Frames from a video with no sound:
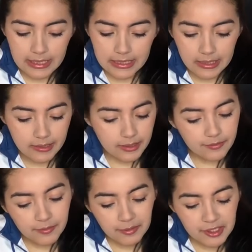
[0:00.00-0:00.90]
Thank
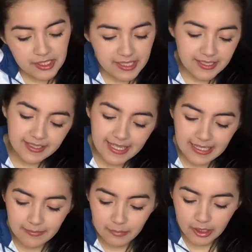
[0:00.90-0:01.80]
you for purchasing a
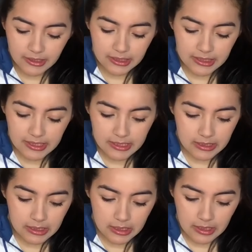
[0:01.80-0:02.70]
Canon product.
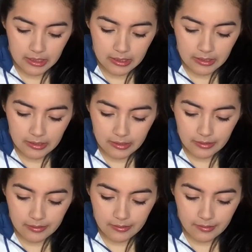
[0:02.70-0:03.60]

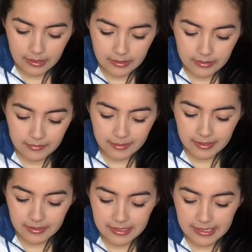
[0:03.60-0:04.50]
And so it's
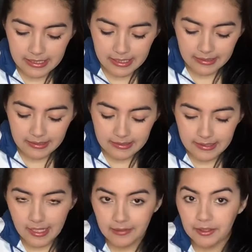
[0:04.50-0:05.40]
basically saying I can
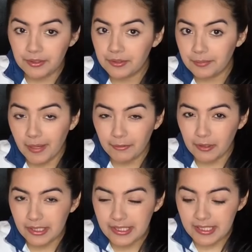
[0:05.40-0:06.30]
download my
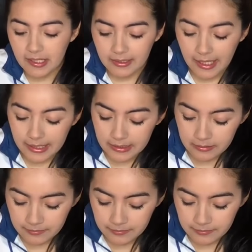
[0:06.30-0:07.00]
warranty online.